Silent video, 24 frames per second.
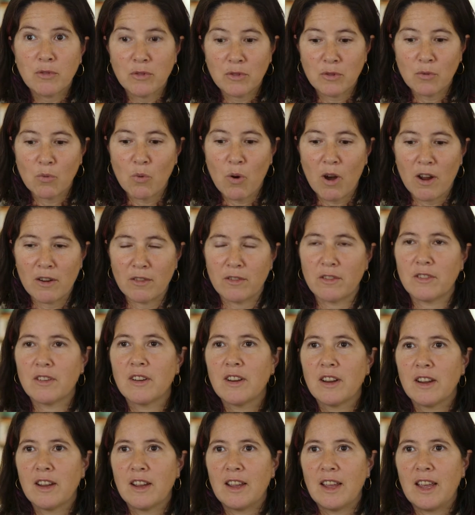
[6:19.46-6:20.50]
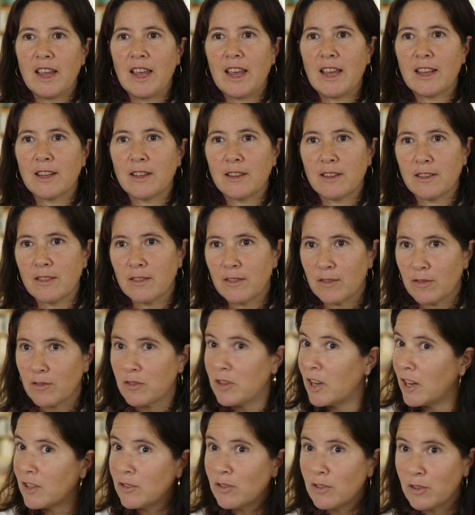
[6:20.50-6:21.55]
to the water and
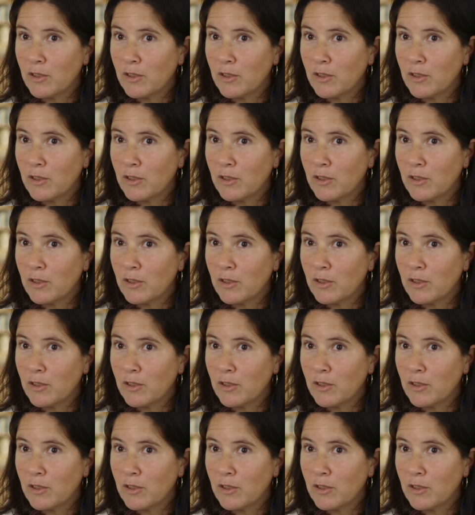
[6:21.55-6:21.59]
touch